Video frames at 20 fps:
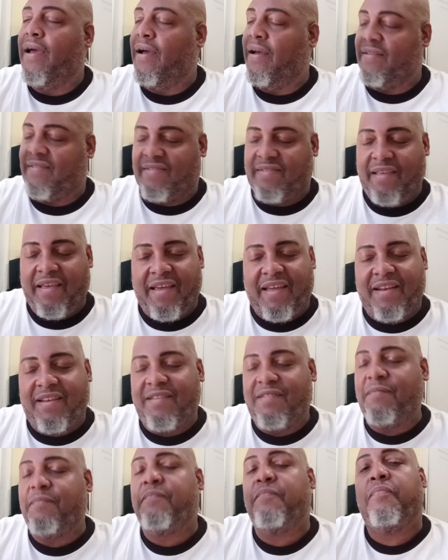I said
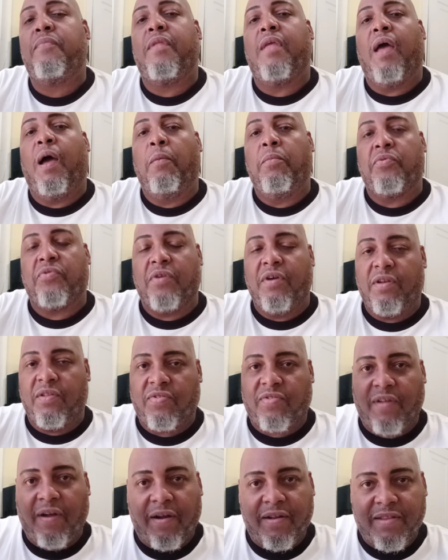I was going to
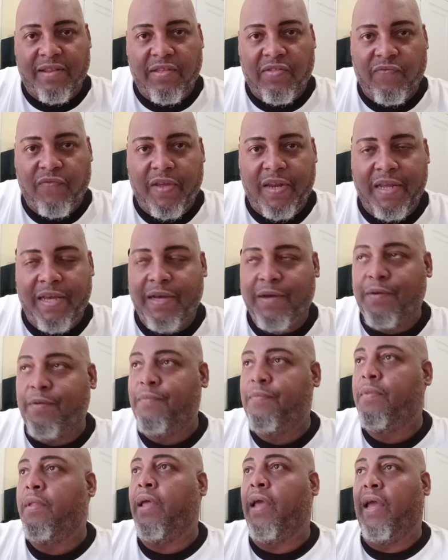start this
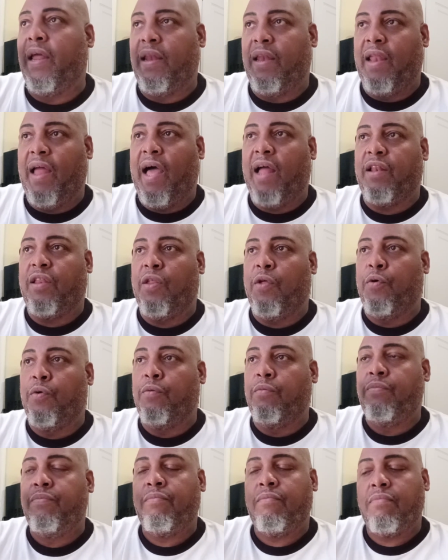video and not
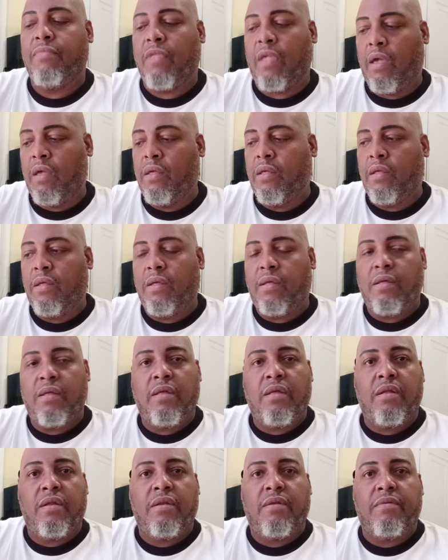do,
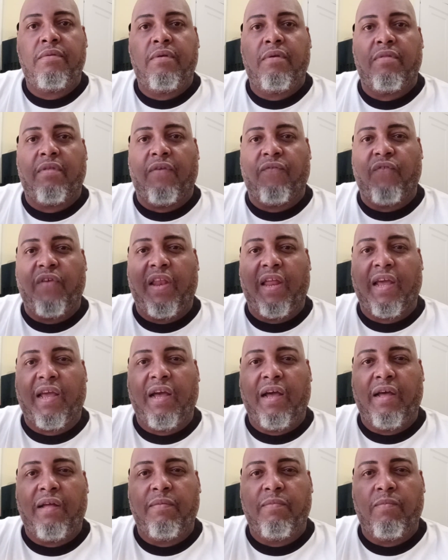so I feel like
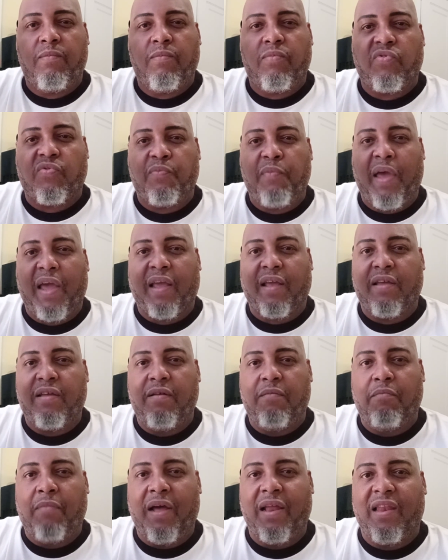I smack
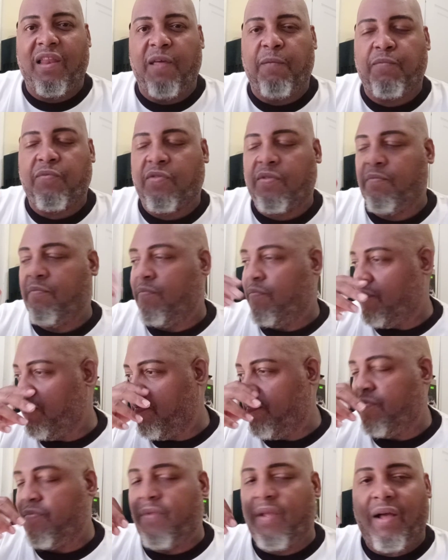my lips
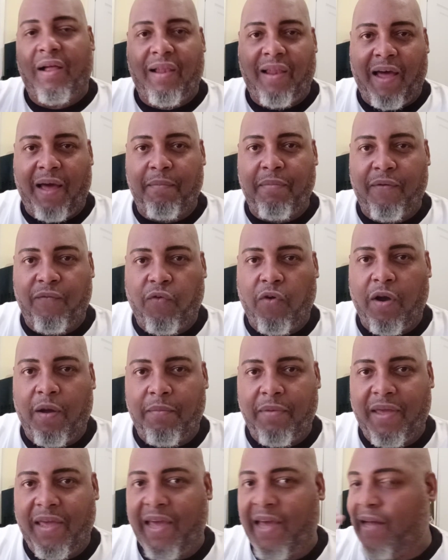a lot before I
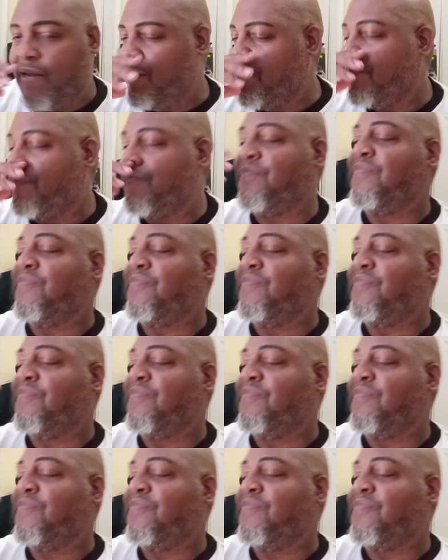begin.